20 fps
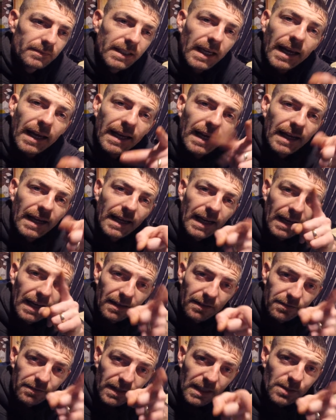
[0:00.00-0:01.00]
Yeah.
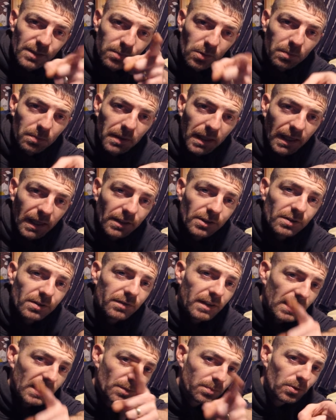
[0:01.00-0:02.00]
Facebook page,
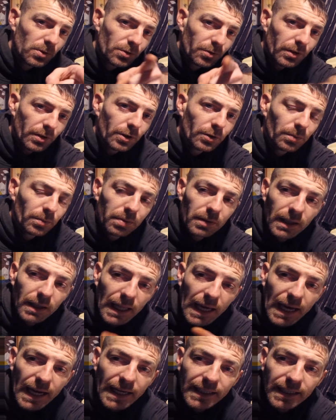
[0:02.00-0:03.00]
Facebook group.
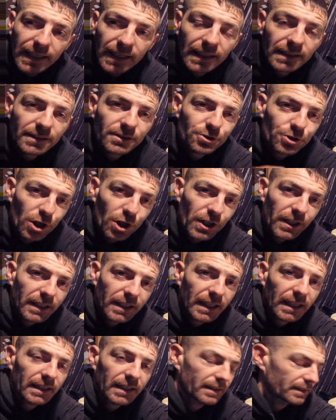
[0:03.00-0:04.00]
Like it,
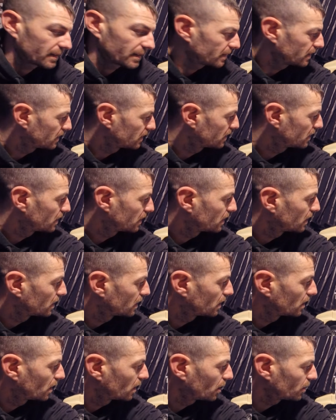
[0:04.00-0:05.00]
join it.
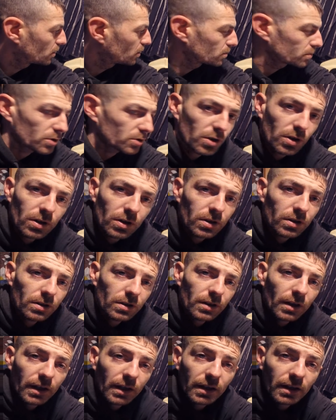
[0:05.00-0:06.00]
And also,
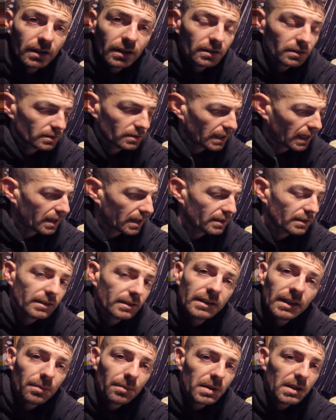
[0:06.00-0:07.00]
yeah,
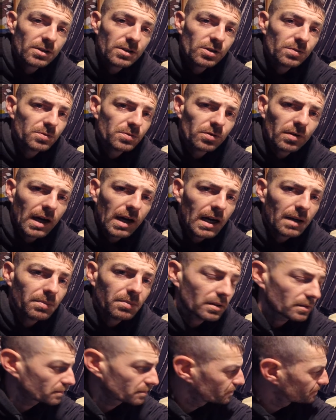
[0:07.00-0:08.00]
give me a
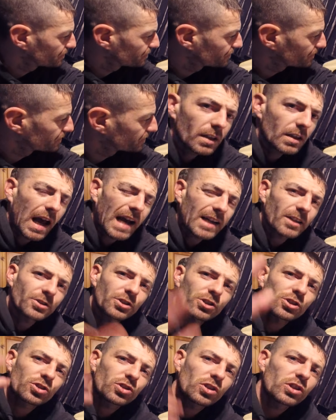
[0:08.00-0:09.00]
subscribe. Yeah, I could
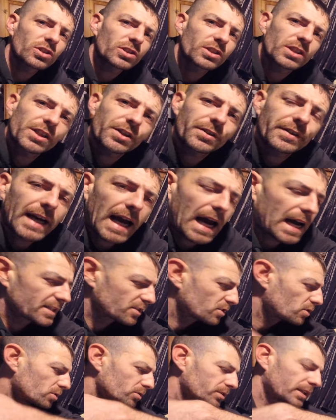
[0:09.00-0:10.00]
just talk to you
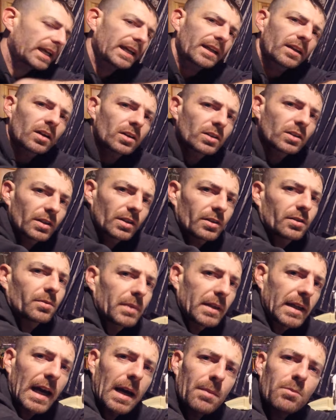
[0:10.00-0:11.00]
guys all day long at the
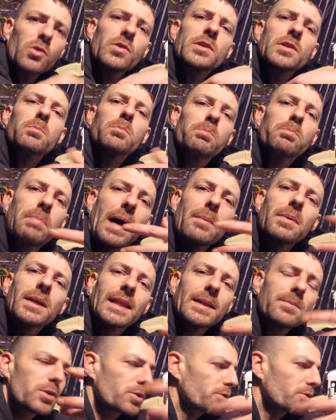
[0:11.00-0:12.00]
minute. I'm more in a
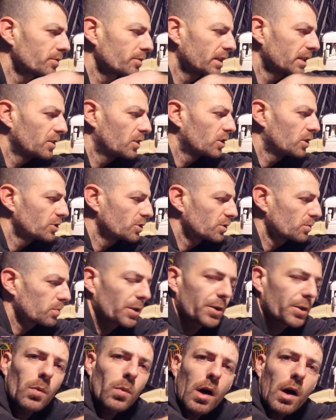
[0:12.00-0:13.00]
babbly mood, you know, just
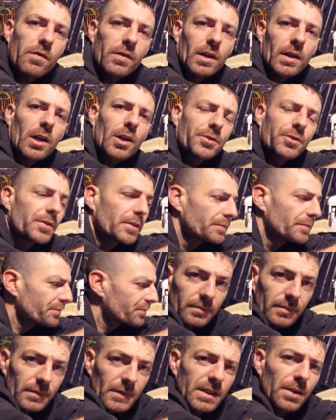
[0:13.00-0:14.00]
want to waffle on.
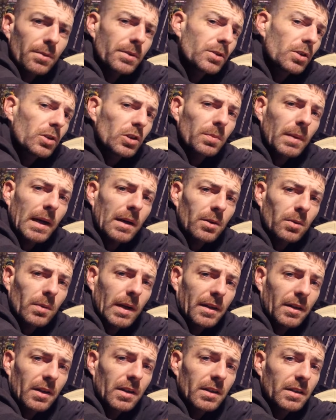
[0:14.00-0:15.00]
Shall we talk about the
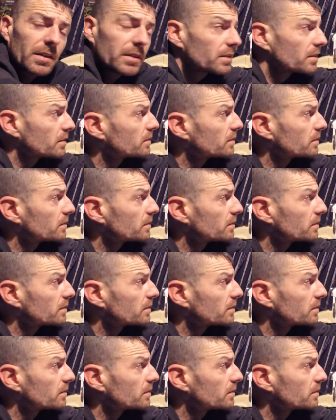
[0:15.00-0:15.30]
weather?